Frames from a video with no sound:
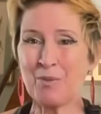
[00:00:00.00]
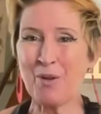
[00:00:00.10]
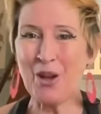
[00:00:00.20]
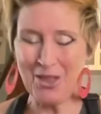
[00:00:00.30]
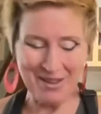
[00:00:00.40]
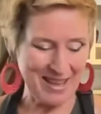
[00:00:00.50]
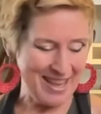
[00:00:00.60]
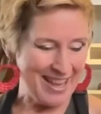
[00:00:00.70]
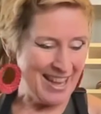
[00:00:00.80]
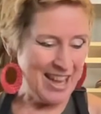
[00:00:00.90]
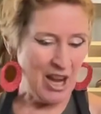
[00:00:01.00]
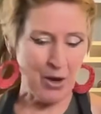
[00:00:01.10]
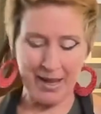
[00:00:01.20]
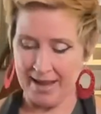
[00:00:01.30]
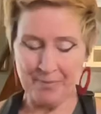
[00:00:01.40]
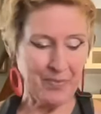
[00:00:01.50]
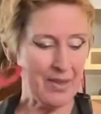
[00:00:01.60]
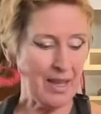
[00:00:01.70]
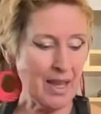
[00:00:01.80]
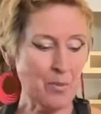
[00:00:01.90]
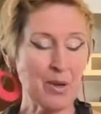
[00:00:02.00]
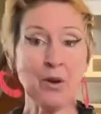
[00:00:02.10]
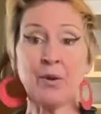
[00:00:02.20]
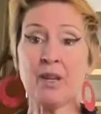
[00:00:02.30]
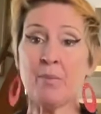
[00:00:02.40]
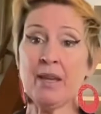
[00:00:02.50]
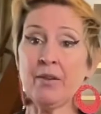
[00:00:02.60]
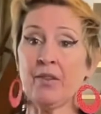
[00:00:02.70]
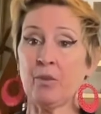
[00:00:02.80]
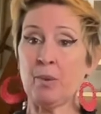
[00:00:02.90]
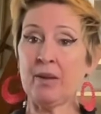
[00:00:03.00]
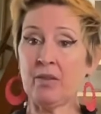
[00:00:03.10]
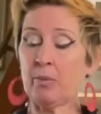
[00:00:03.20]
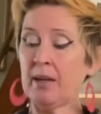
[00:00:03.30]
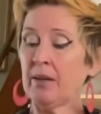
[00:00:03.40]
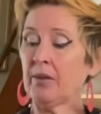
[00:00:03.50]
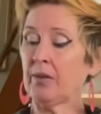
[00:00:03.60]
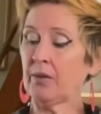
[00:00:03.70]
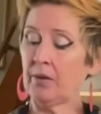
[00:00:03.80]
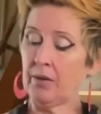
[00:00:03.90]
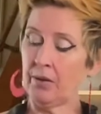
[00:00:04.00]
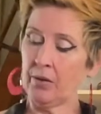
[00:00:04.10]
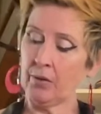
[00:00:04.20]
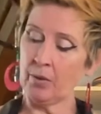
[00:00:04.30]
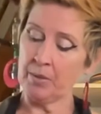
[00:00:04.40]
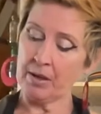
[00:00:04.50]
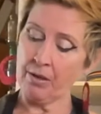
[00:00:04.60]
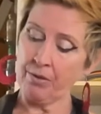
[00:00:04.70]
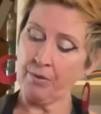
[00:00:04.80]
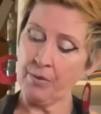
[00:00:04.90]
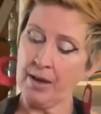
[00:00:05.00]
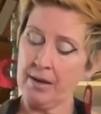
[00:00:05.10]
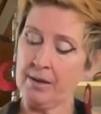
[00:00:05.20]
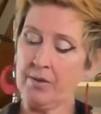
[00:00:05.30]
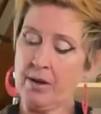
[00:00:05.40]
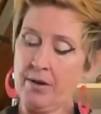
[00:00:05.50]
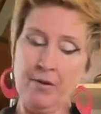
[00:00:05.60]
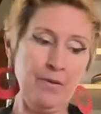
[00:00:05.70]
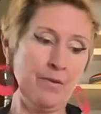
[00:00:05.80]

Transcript: broth. Okay. And we already made our spice mix, so I'm gonna throw that in there.